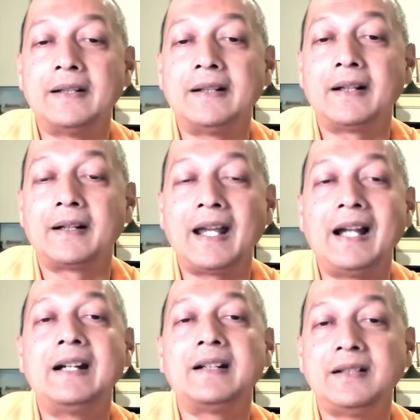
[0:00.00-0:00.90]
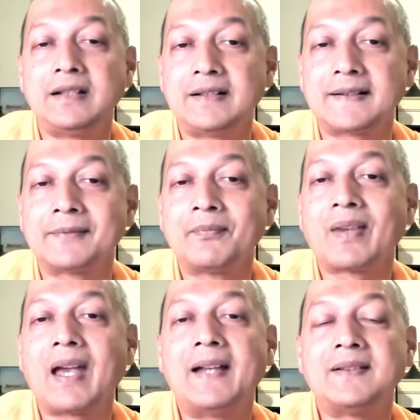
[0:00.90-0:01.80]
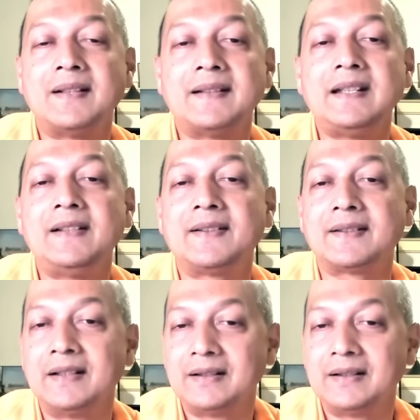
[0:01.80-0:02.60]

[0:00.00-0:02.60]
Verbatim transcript: their elder years, as disease